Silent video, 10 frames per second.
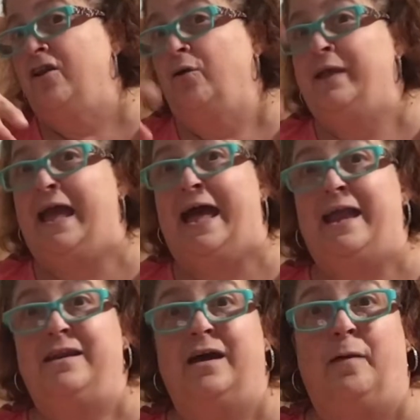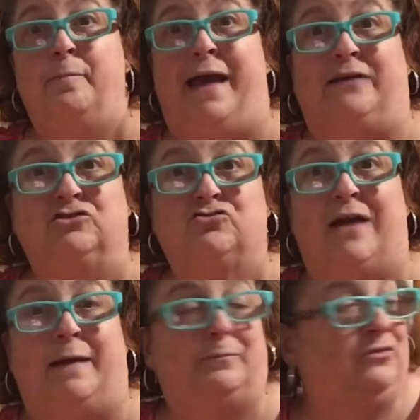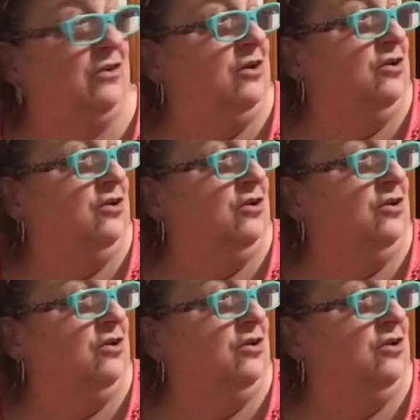I don't know, he had um, mouse traps.